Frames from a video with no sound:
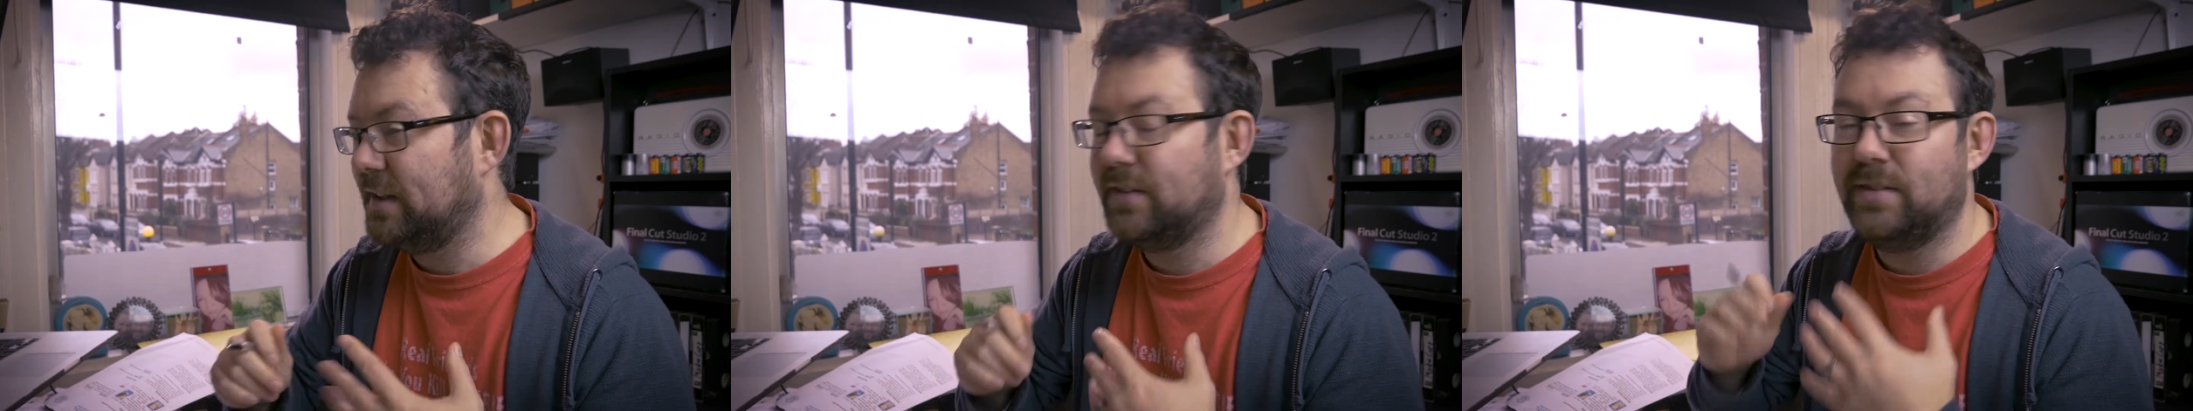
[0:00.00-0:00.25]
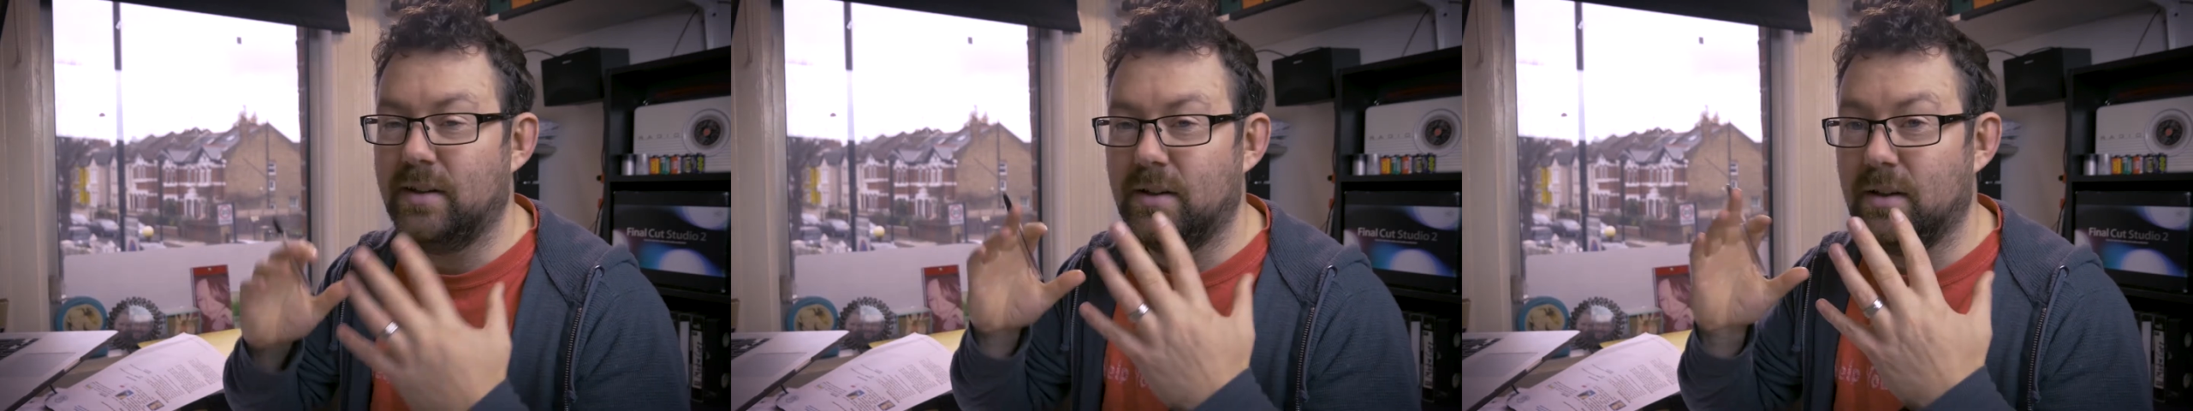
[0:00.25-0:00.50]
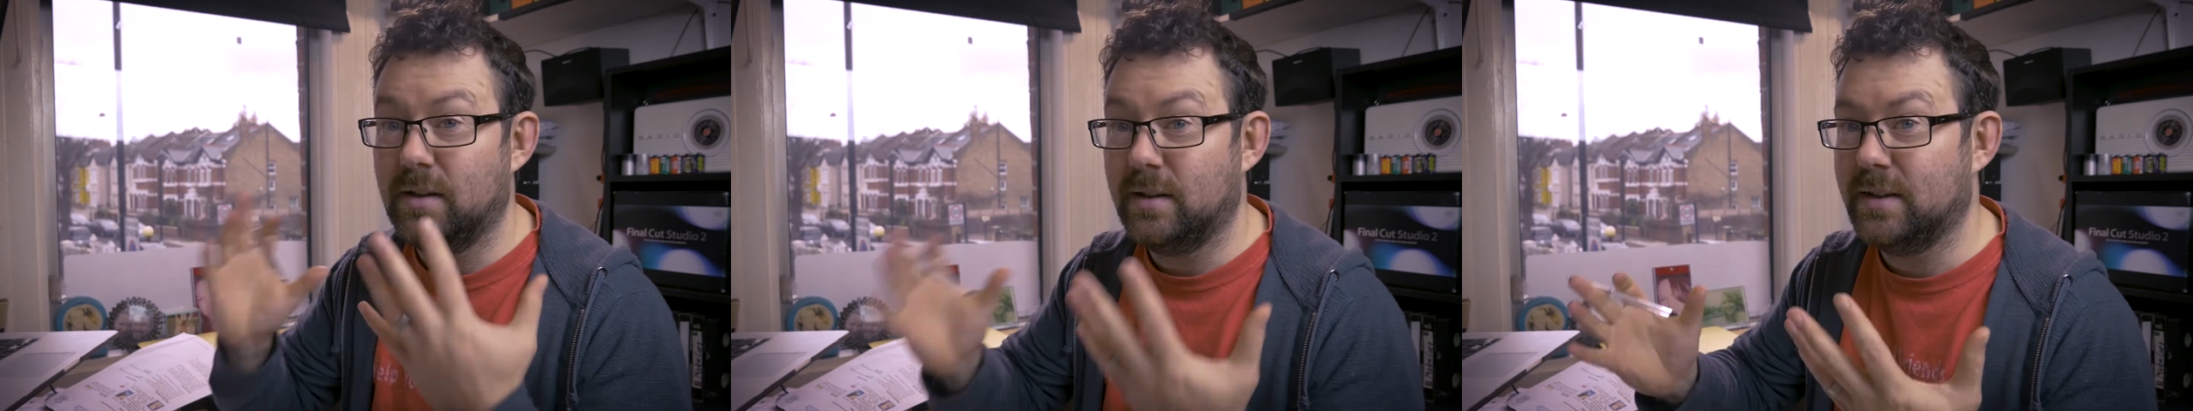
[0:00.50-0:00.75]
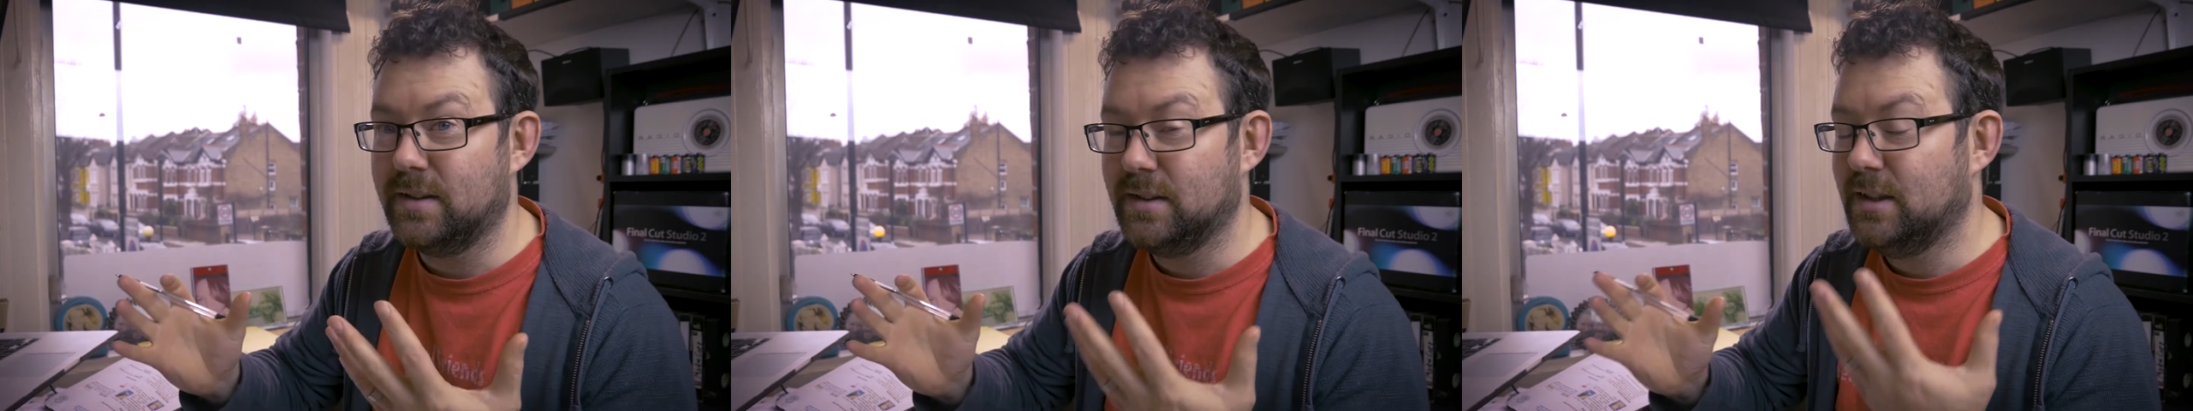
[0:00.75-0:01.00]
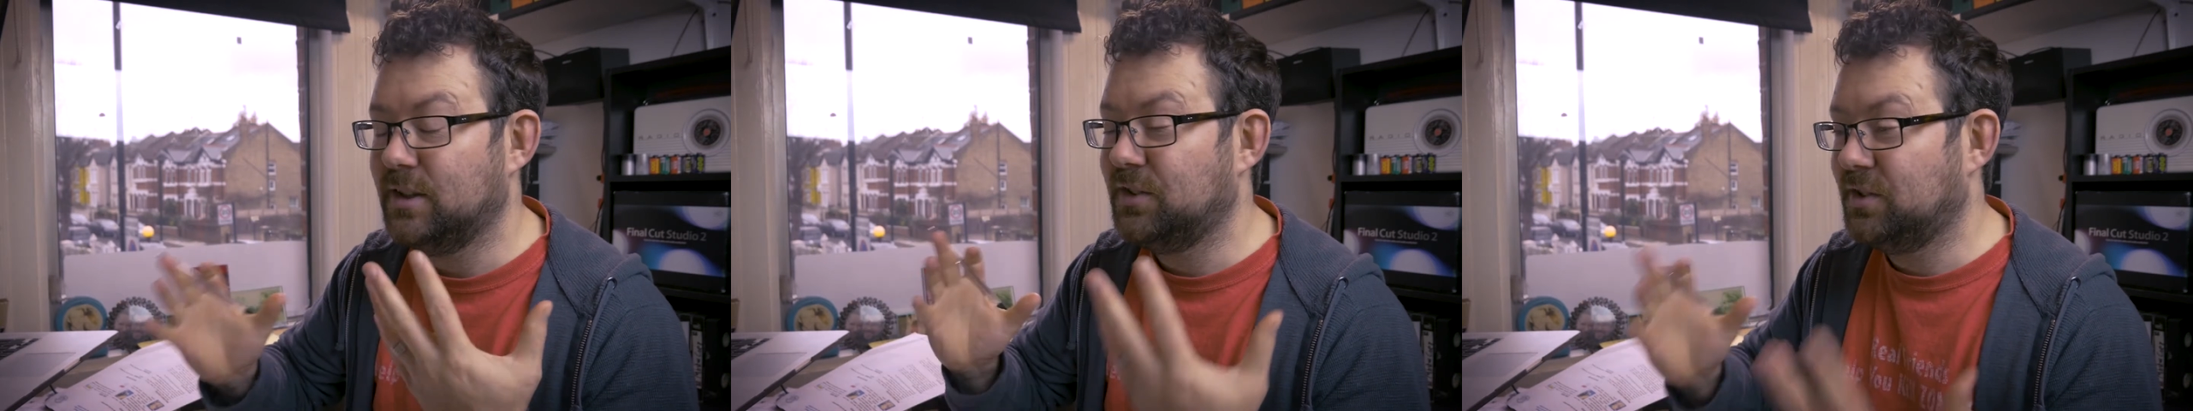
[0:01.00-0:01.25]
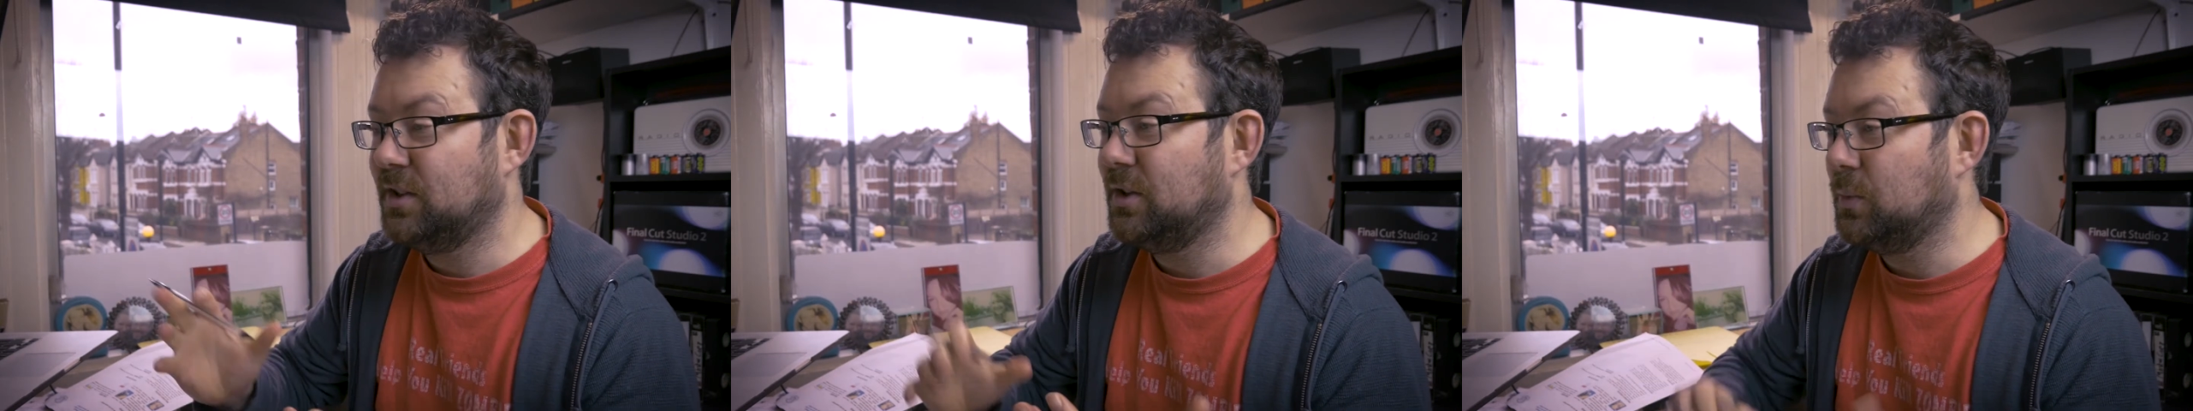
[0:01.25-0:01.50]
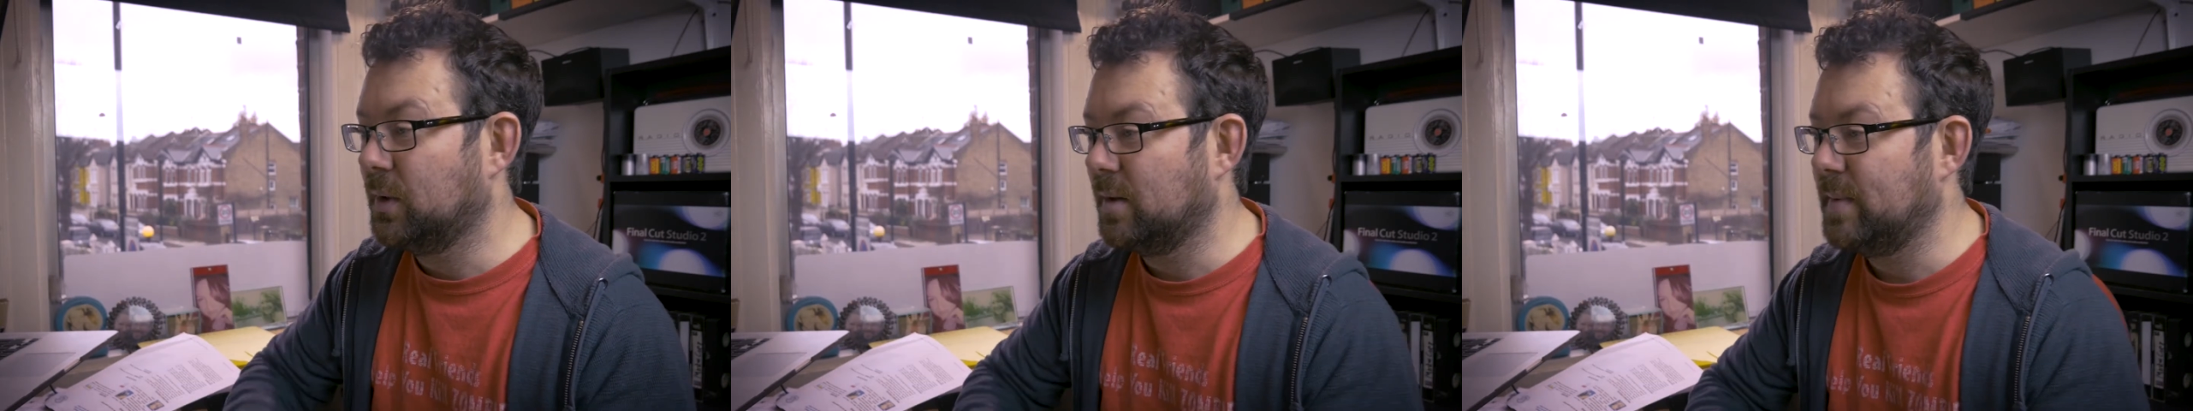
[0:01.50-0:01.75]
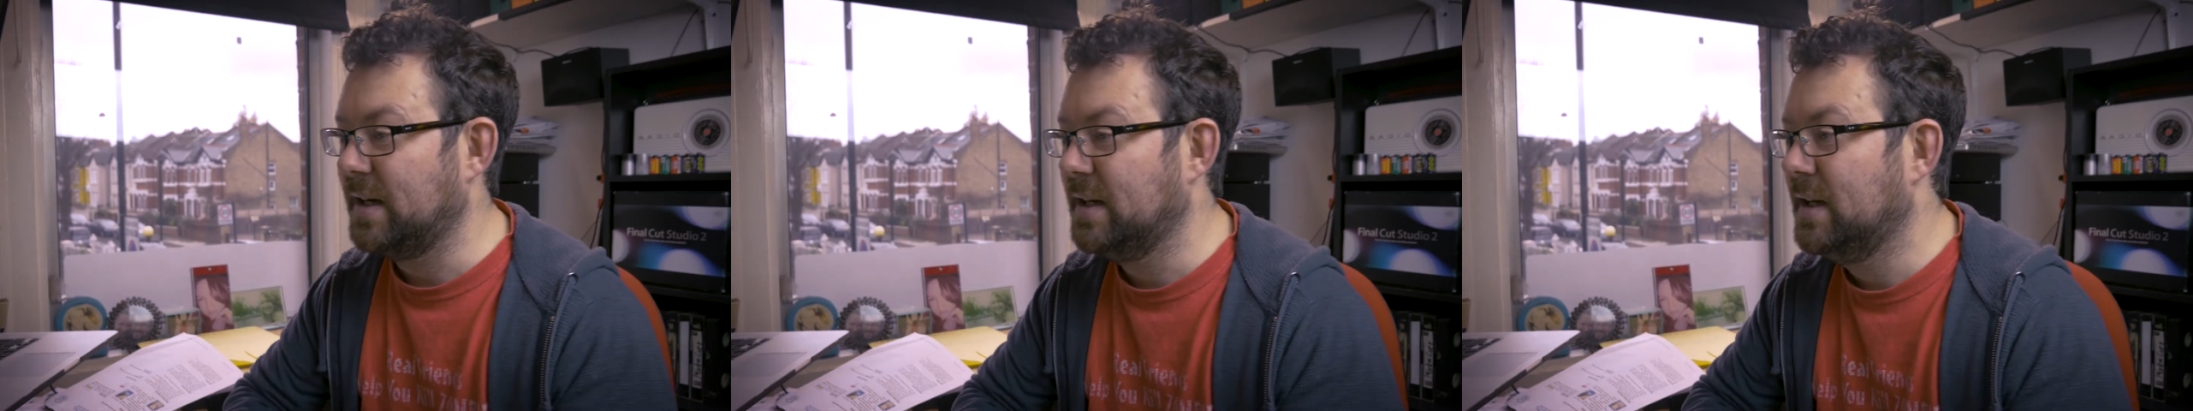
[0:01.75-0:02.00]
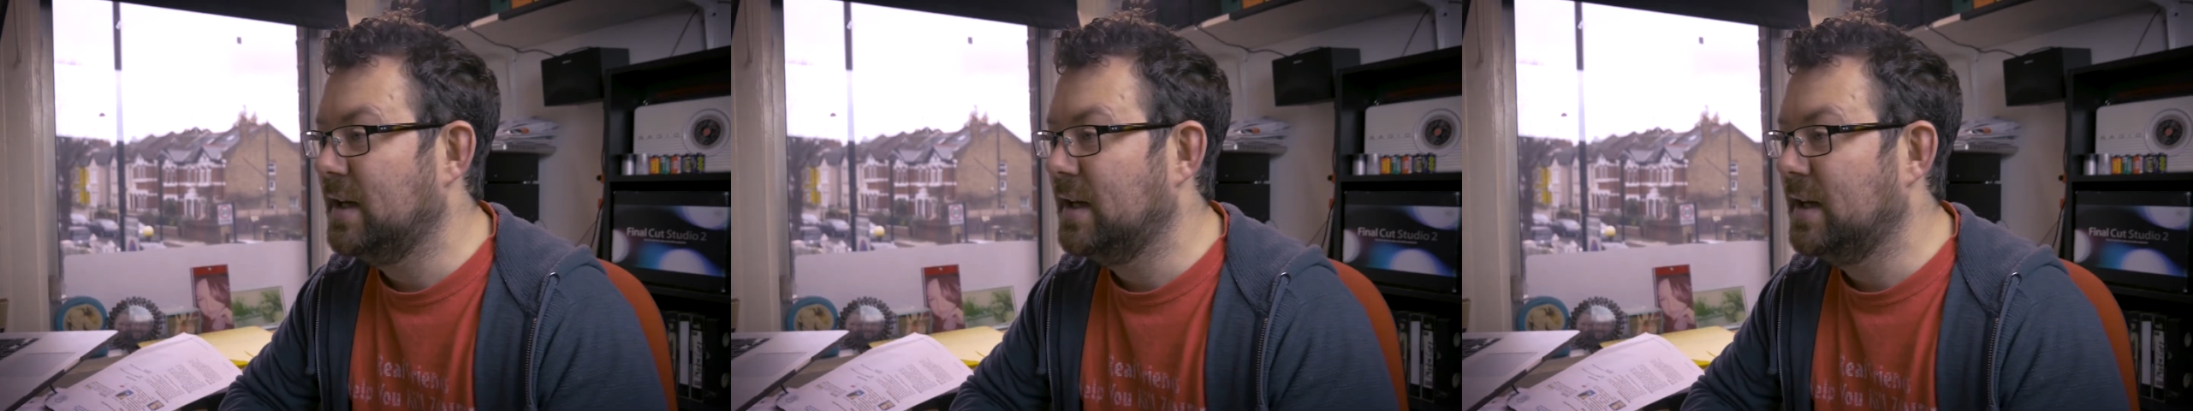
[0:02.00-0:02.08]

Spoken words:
So I'm going to show you what I mean.